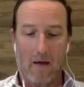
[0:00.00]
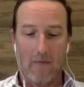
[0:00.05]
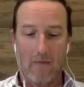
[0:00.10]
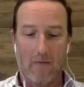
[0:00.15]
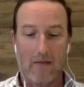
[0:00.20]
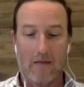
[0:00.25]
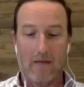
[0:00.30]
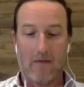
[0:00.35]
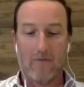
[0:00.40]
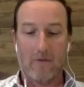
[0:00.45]

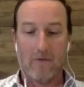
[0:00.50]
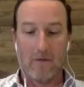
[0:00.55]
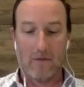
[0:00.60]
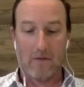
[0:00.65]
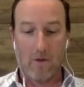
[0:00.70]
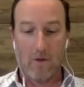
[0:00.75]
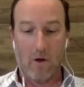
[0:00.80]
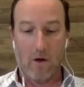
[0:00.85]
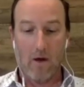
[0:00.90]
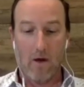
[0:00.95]
Thank you for your
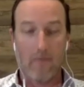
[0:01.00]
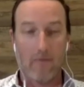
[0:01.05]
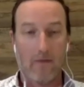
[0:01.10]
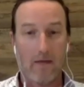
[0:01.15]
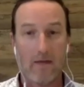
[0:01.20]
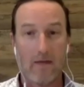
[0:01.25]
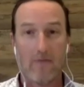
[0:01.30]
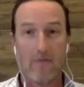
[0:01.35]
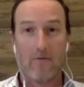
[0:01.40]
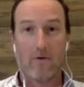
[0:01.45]
time.
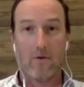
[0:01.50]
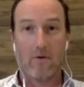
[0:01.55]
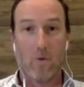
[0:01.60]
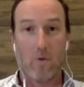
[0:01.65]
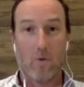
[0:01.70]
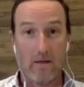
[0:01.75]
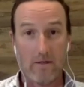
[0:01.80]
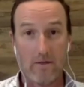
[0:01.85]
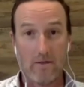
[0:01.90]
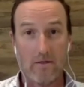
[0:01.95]
Thank you for your
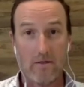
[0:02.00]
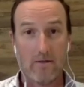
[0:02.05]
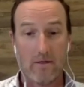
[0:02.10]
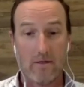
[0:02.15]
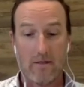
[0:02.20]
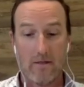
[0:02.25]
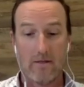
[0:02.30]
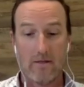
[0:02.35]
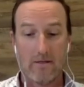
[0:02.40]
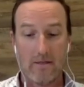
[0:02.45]
questions
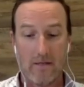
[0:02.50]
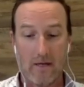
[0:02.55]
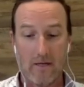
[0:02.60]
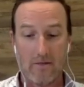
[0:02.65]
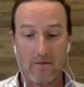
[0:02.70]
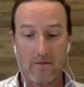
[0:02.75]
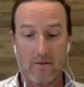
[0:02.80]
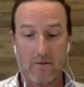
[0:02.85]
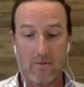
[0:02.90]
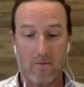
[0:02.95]
and the
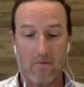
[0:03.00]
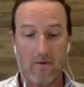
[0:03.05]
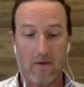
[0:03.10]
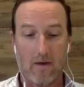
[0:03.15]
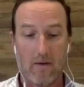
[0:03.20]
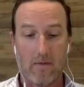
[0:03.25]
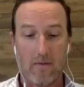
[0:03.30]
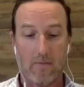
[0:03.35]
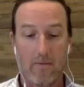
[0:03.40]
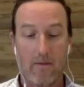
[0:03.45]
discussion that we've
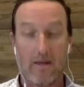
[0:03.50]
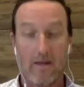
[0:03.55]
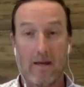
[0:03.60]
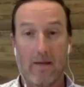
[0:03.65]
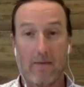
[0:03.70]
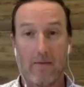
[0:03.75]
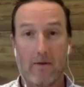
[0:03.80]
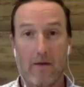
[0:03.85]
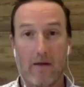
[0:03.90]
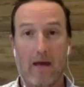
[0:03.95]
been
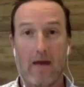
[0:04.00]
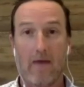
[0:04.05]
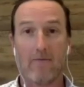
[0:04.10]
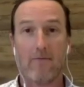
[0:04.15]
able to have.